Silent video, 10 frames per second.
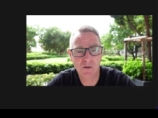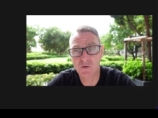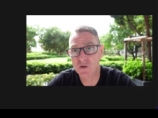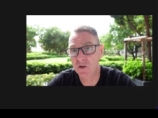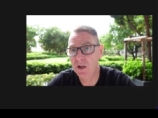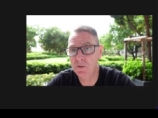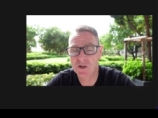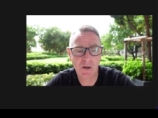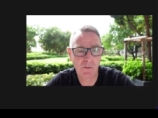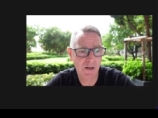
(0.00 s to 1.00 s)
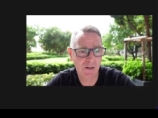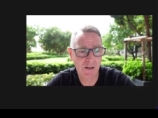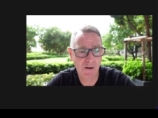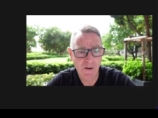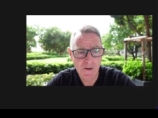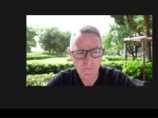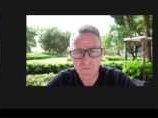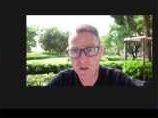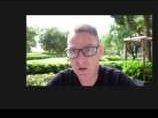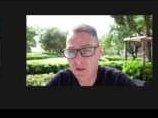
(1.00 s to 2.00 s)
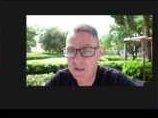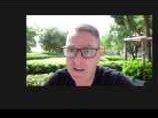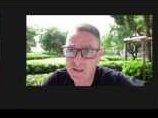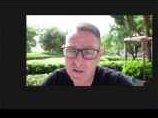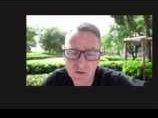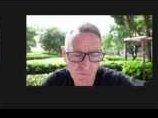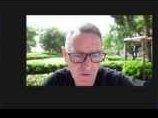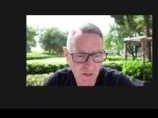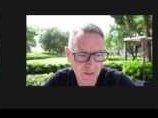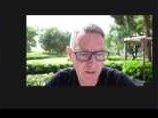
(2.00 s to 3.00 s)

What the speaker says: Dogecoin tipping jar, we got the Nano Ledger affiliate